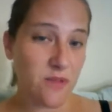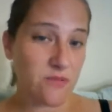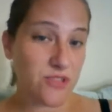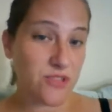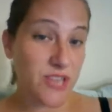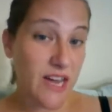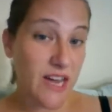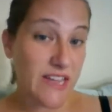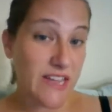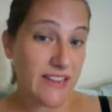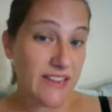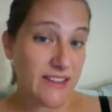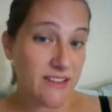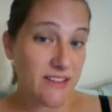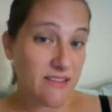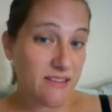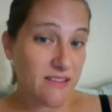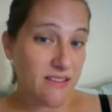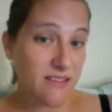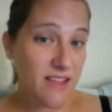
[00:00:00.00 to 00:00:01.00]
diet,
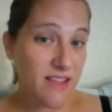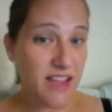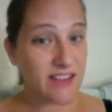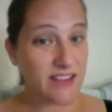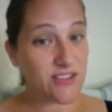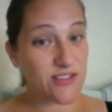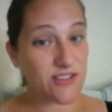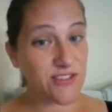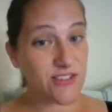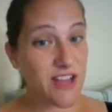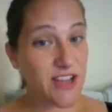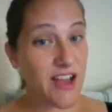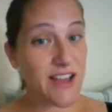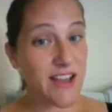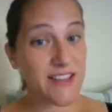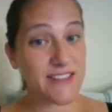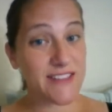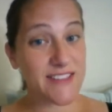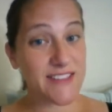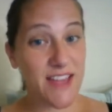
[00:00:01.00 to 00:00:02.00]

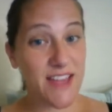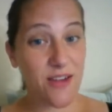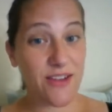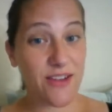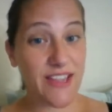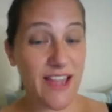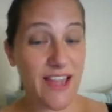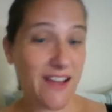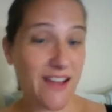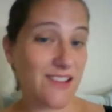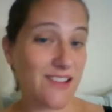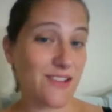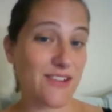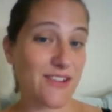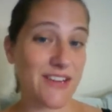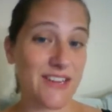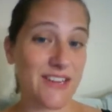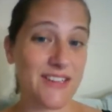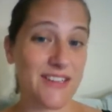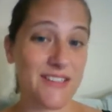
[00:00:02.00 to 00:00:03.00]
exercise, counting
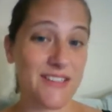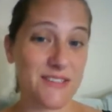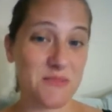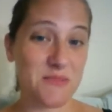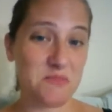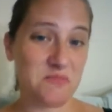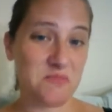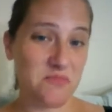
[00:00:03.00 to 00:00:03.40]
calories,